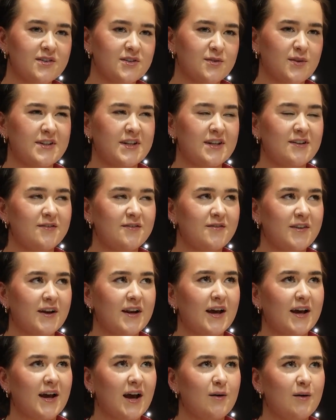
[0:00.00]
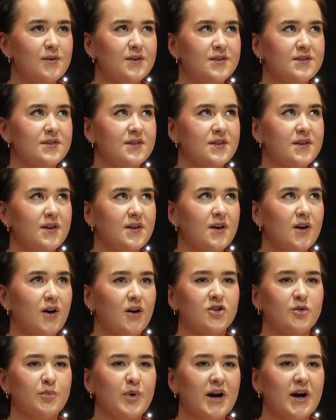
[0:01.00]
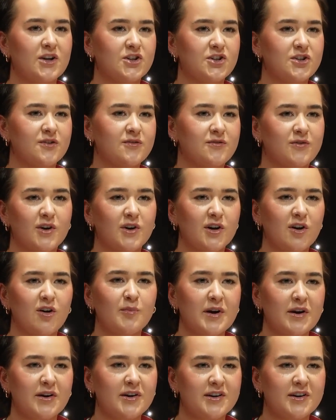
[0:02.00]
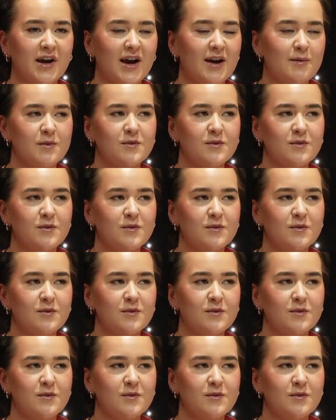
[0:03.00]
So I didn't feel like I was under pressure for a long period of time.